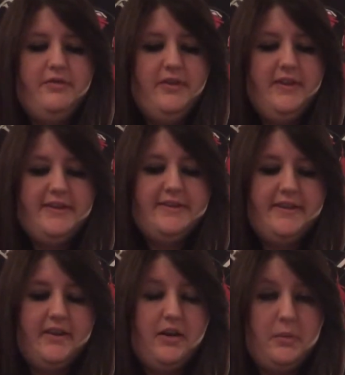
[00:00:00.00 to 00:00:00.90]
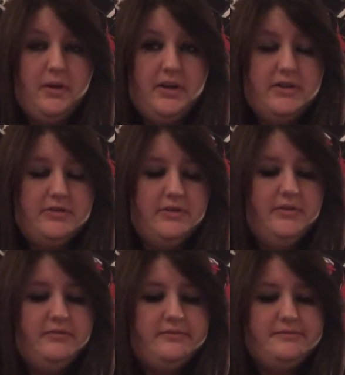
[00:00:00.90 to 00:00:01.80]
first thing I worked on
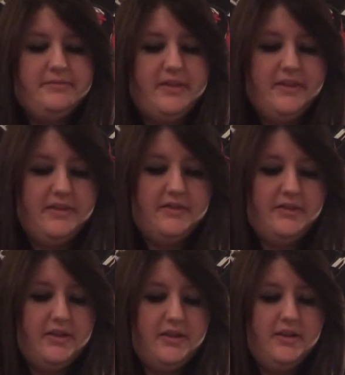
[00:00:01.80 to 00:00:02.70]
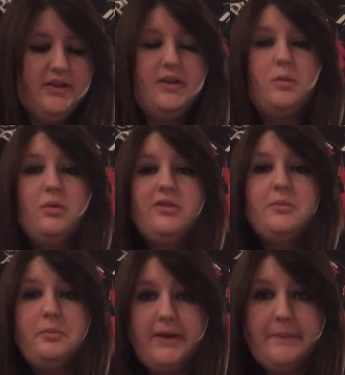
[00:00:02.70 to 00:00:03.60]
this year was
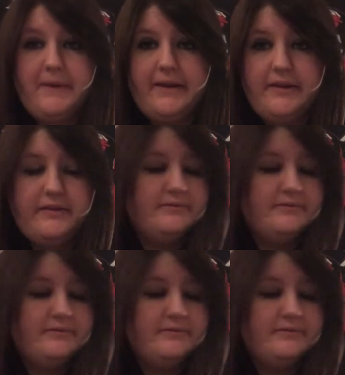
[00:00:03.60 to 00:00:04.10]
Pipkin.